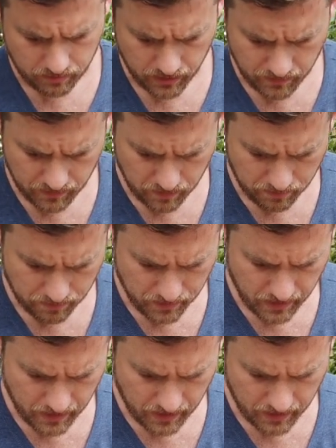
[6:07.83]
Probably
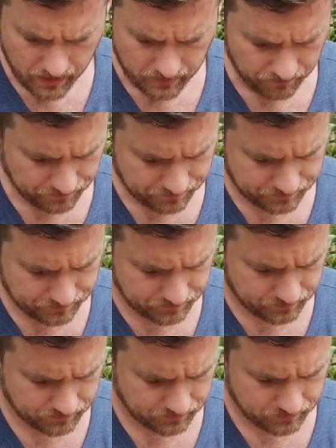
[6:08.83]
about
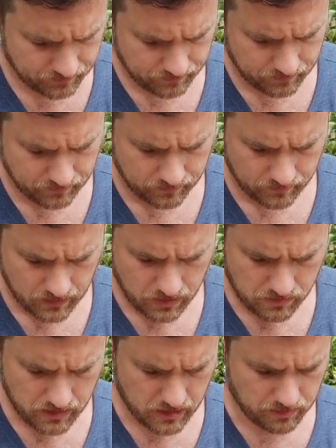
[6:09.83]

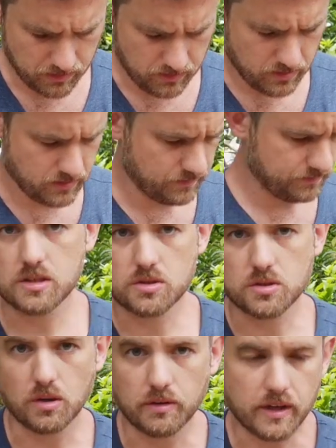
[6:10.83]
2 teaspoons.
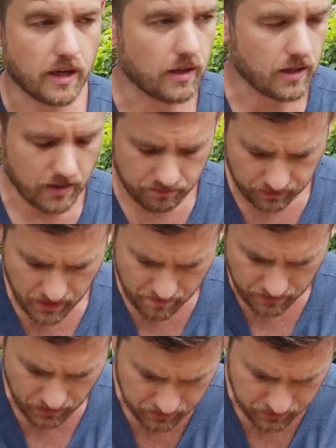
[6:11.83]
Chinsu's already got a lot of flavor